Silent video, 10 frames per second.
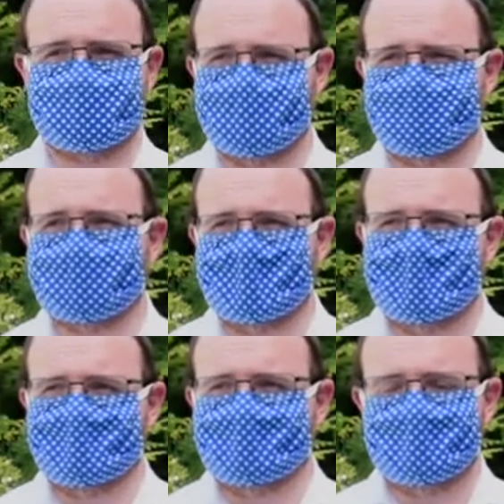is that
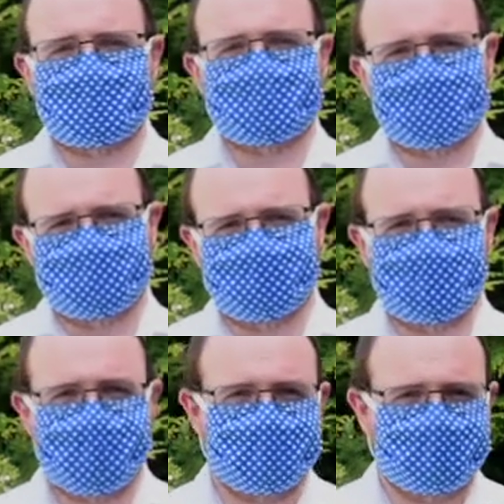this
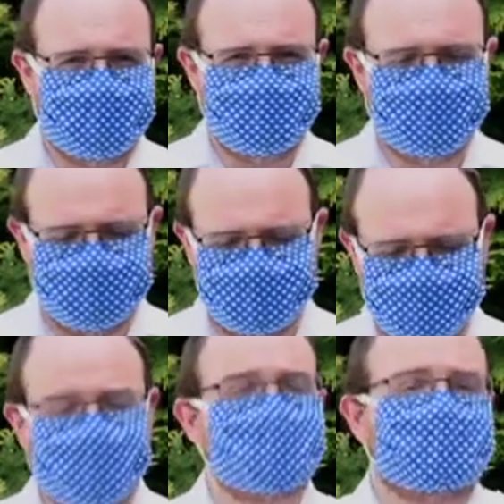splitting up of the
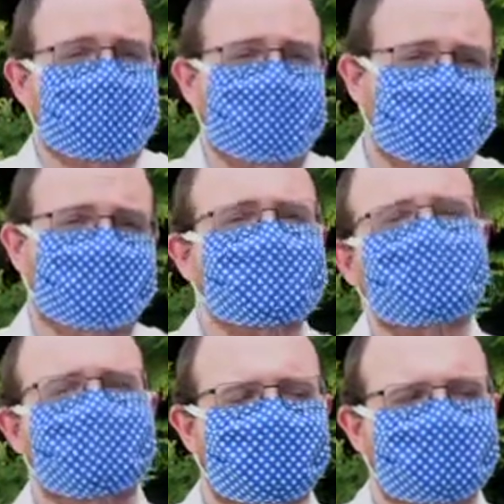electrolyte into its
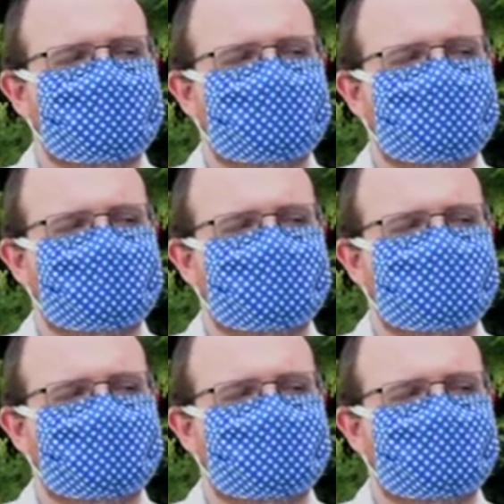ions